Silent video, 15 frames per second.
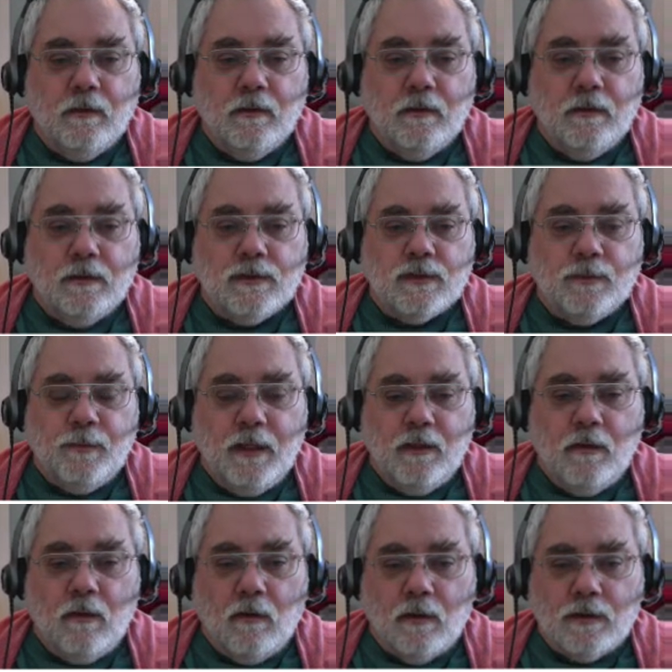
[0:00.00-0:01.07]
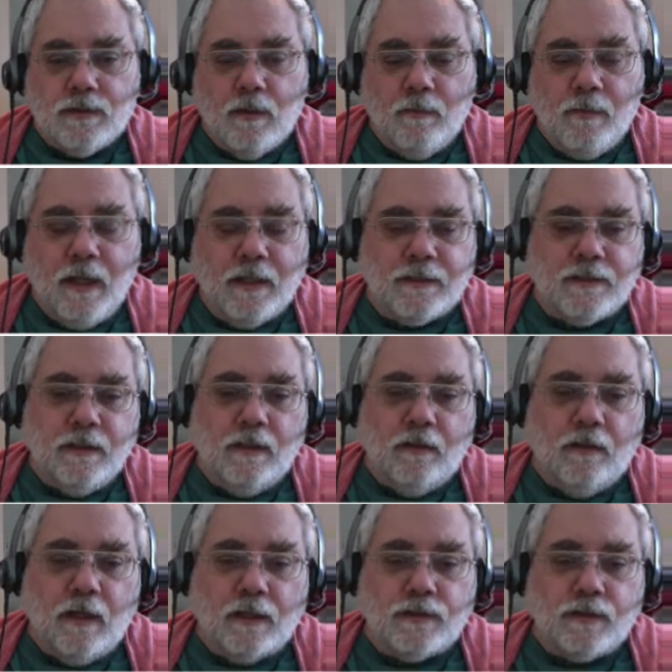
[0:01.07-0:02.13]
Spin also makes the
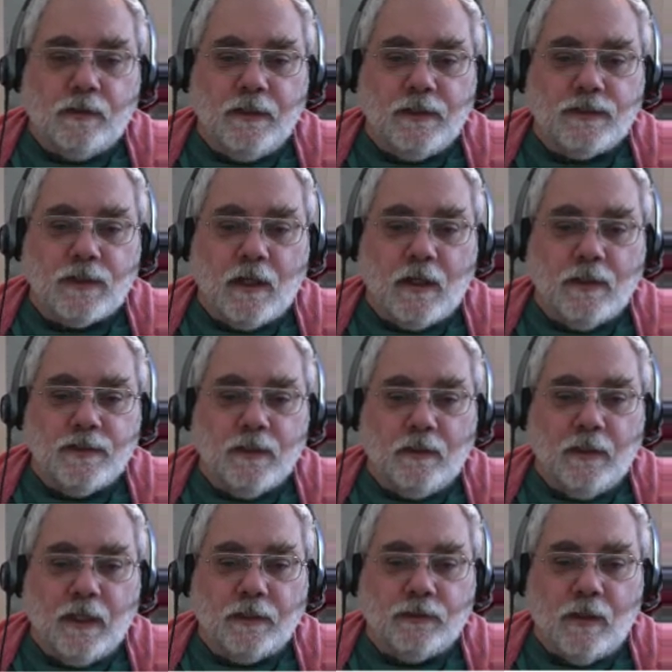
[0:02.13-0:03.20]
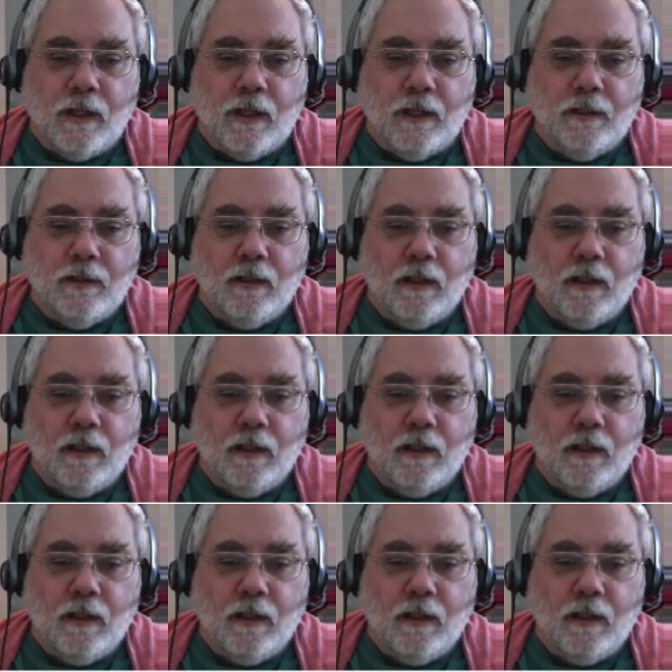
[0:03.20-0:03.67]
electrically charged electron